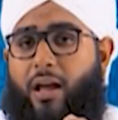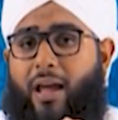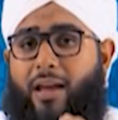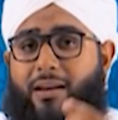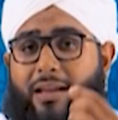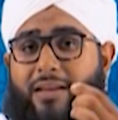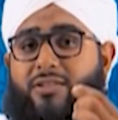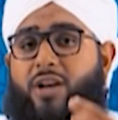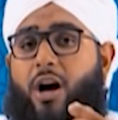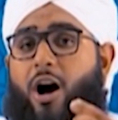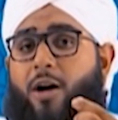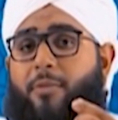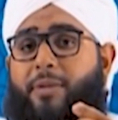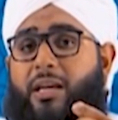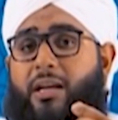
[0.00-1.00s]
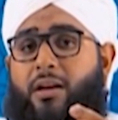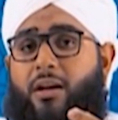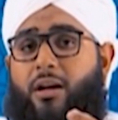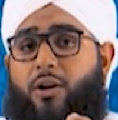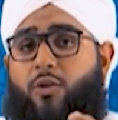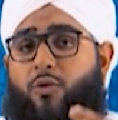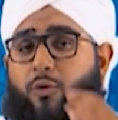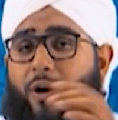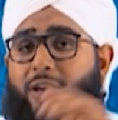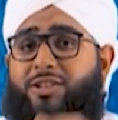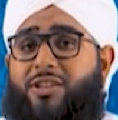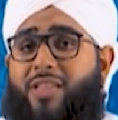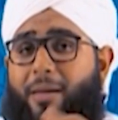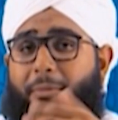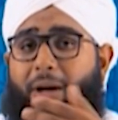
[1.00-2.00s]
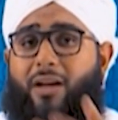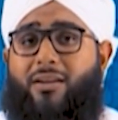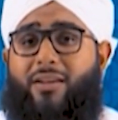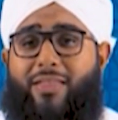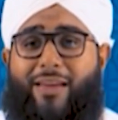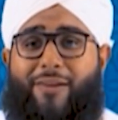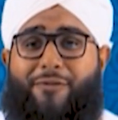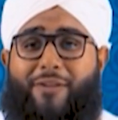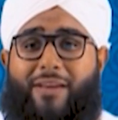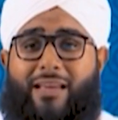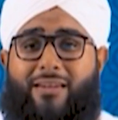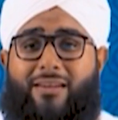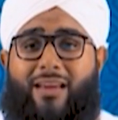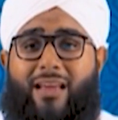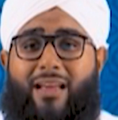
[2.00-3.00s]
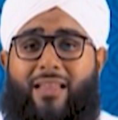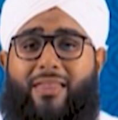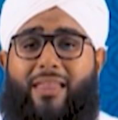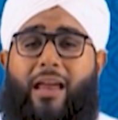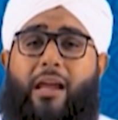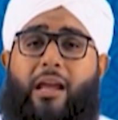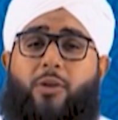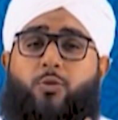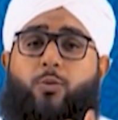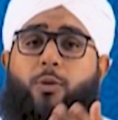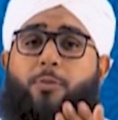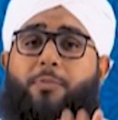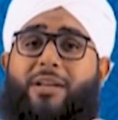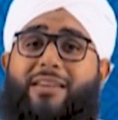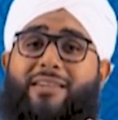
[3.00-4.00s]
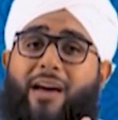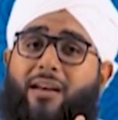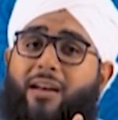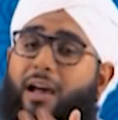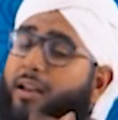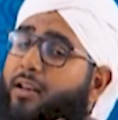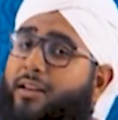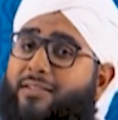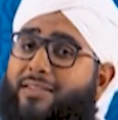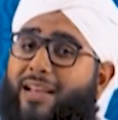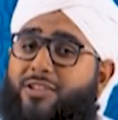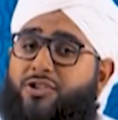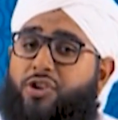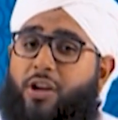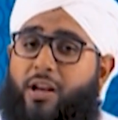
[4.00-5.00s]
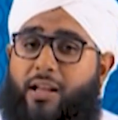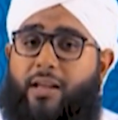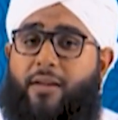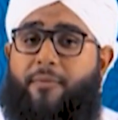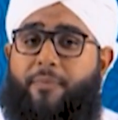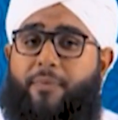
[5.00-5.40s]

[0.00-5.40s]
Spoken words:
and his army crush them under their feet, then it will be done unintentionally.